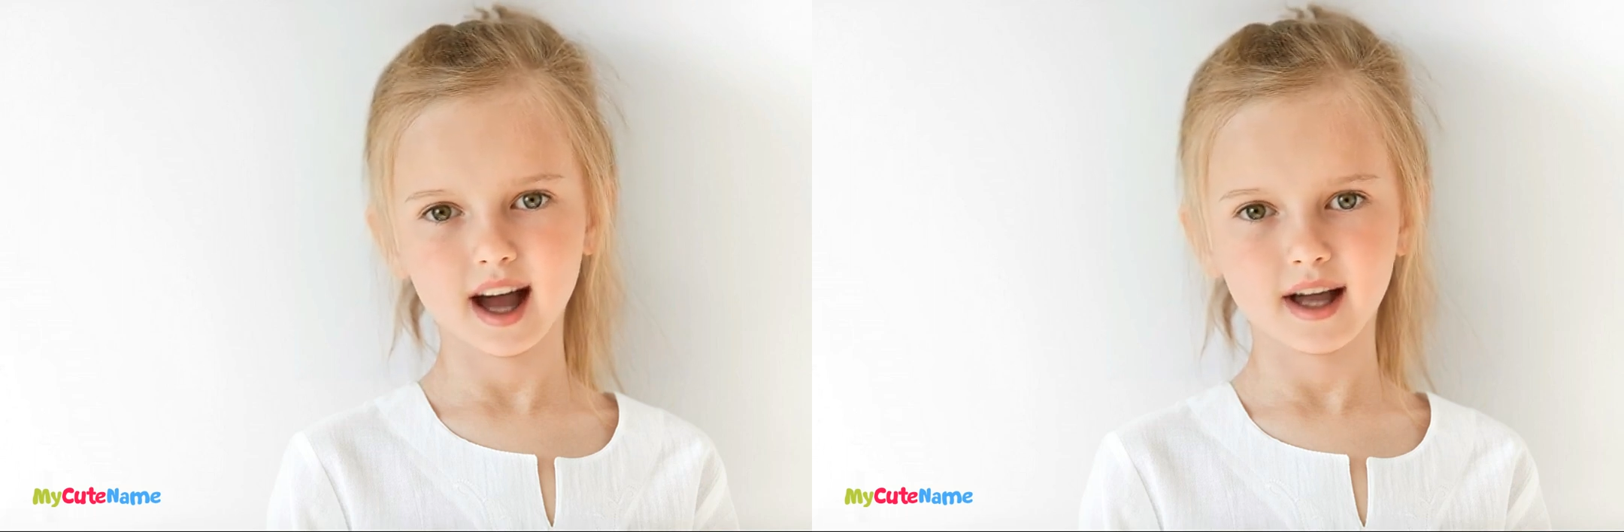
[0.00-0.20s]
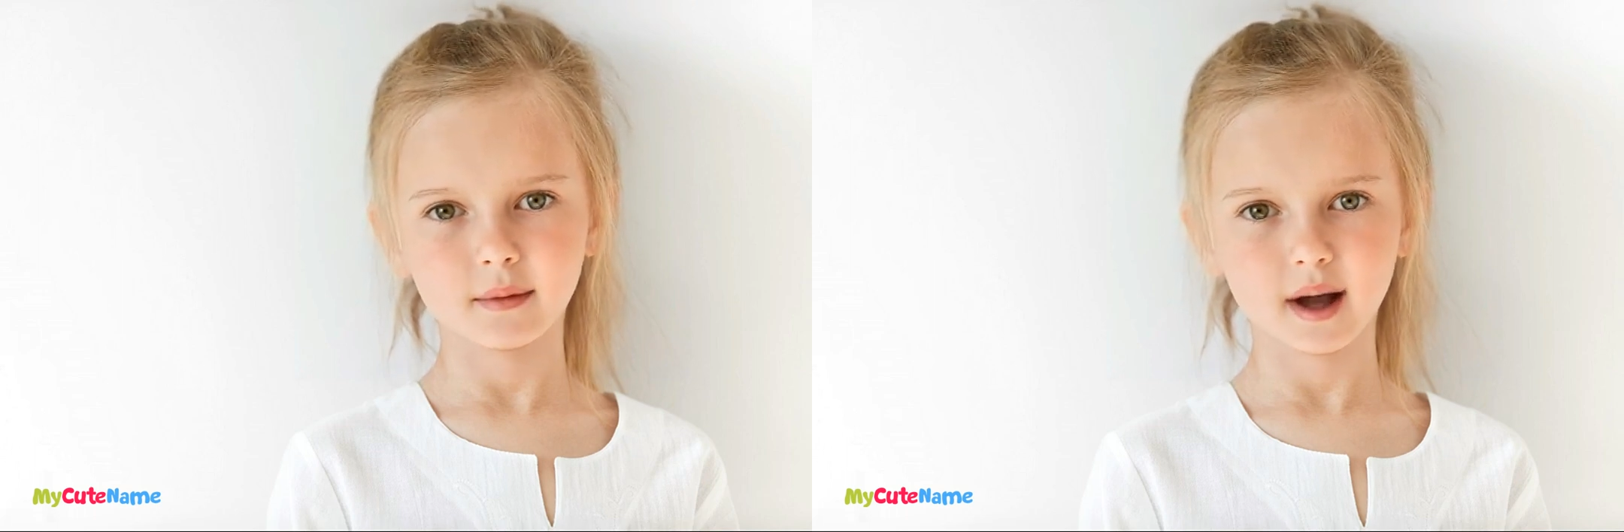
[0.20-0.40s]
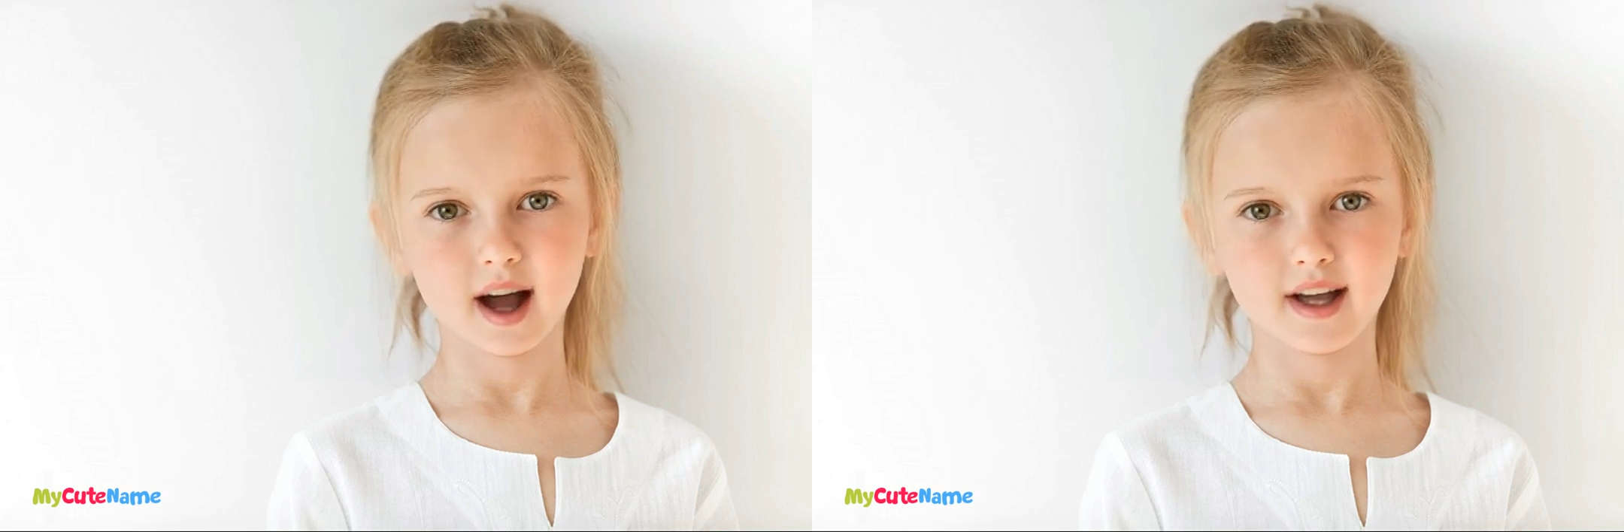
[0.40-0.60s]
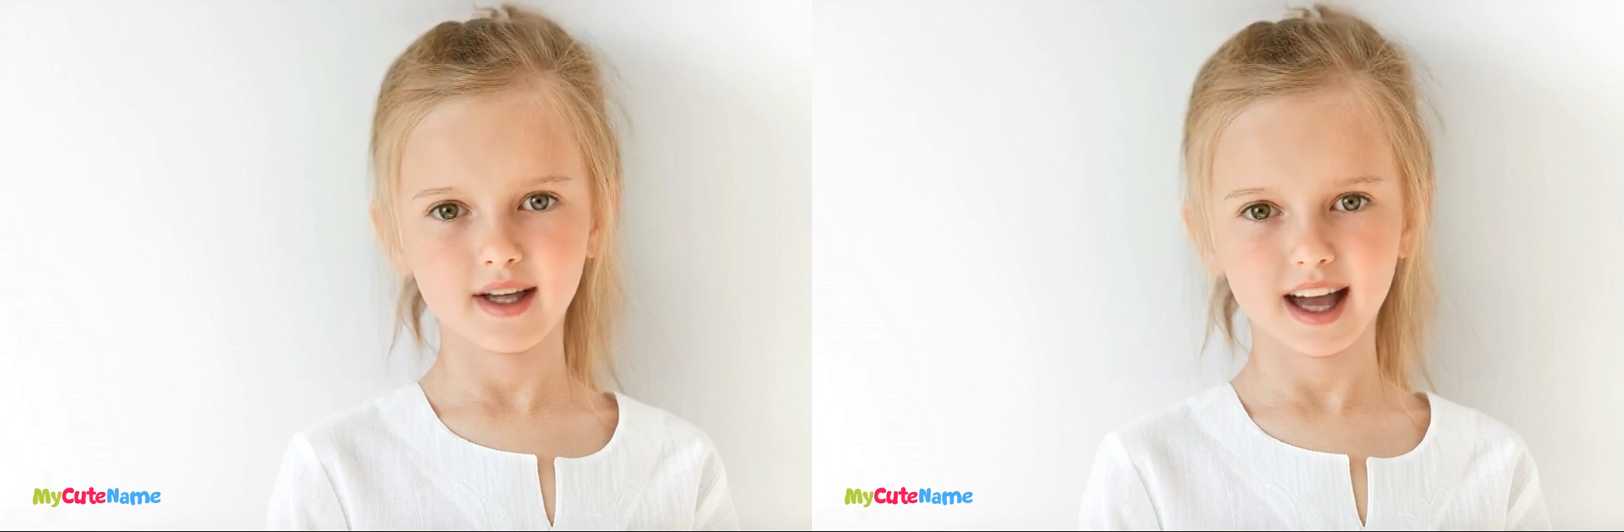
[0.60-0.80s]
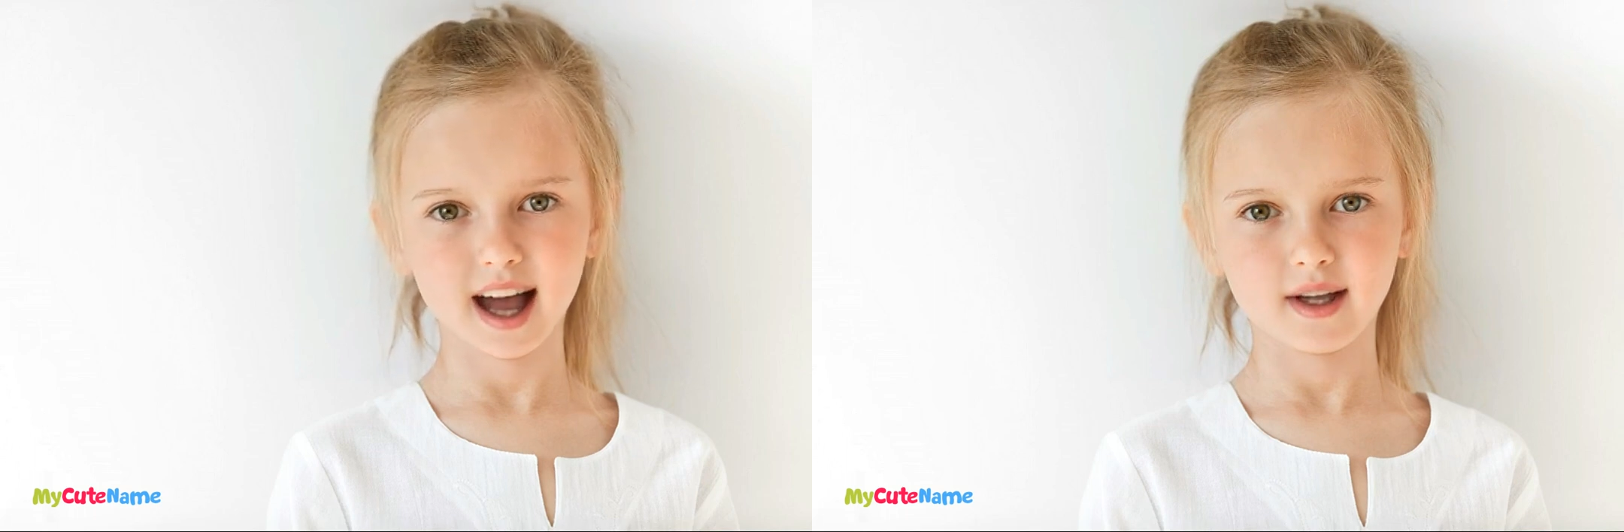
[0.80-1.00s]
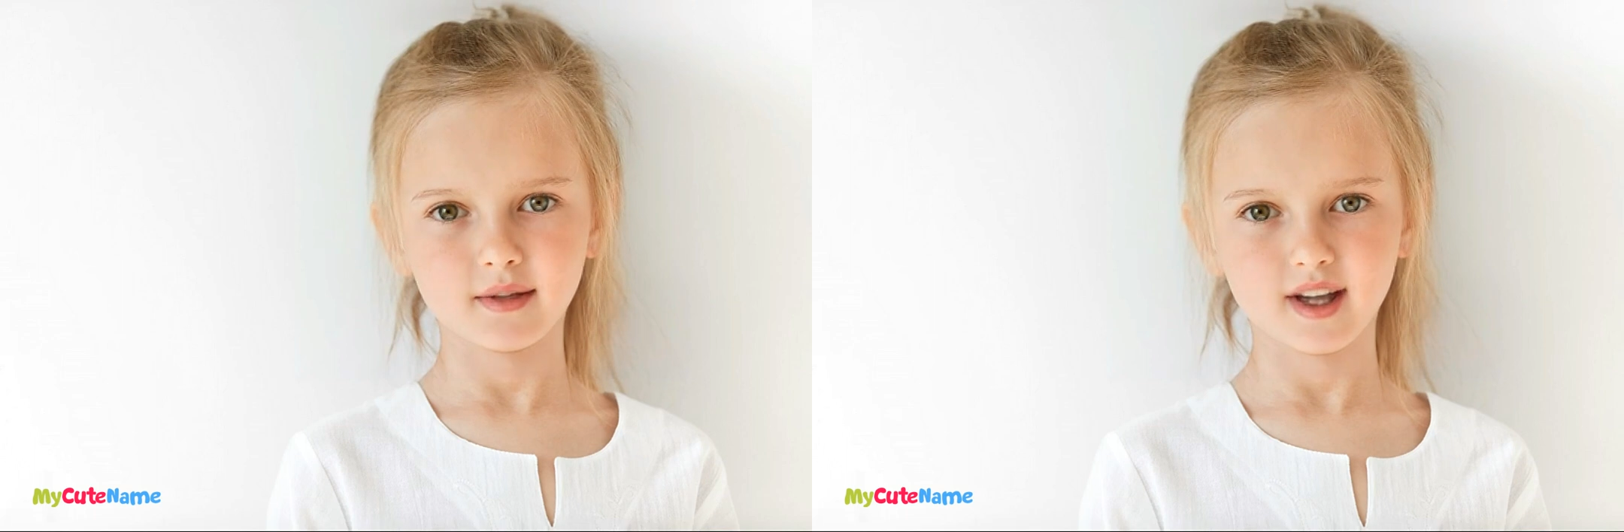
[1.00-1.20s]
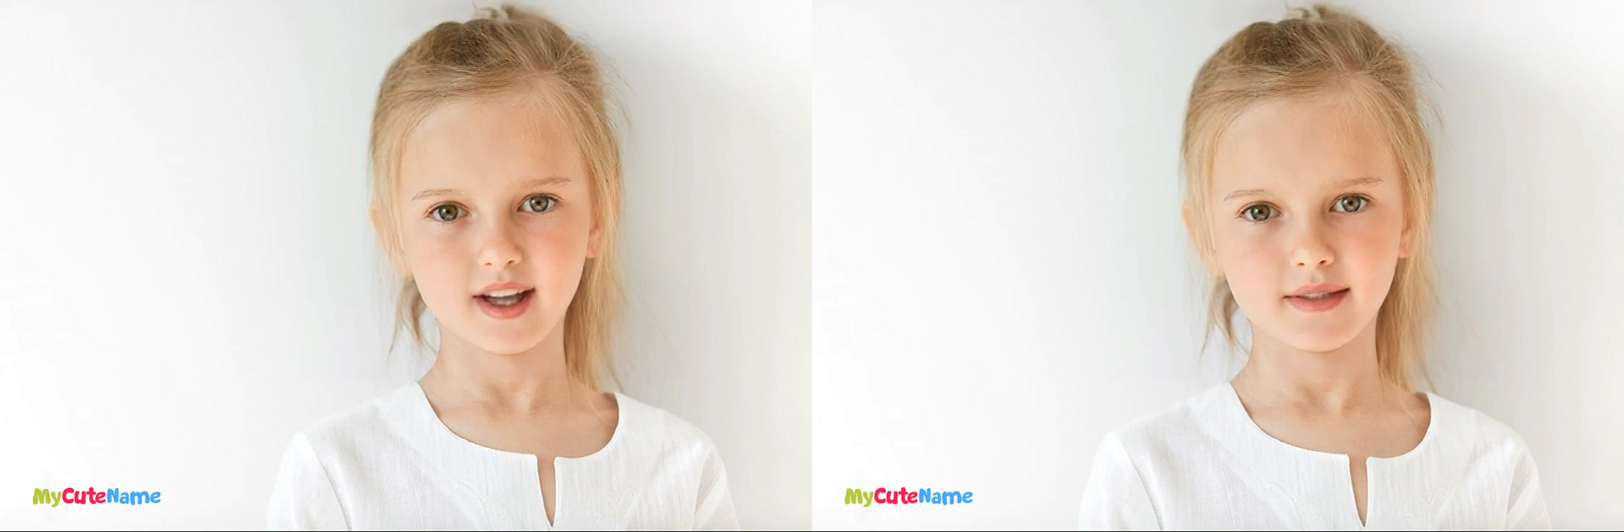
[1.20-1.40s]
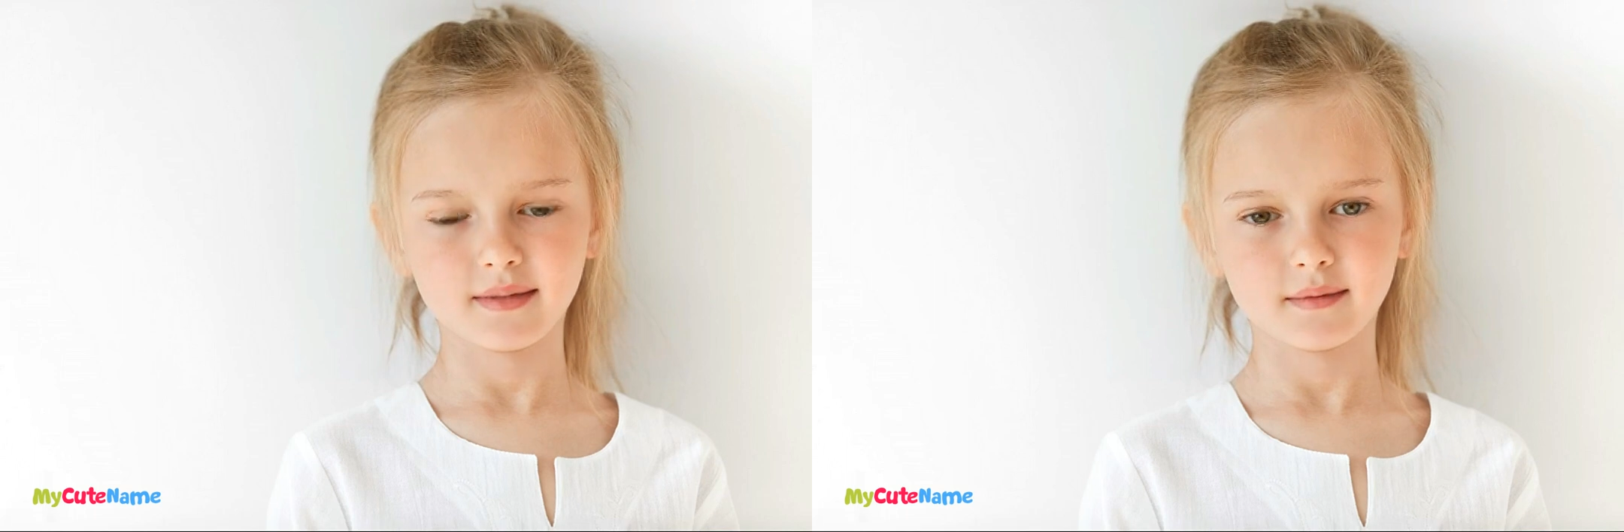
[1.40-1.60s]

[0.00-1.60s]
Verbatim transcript: an American actor.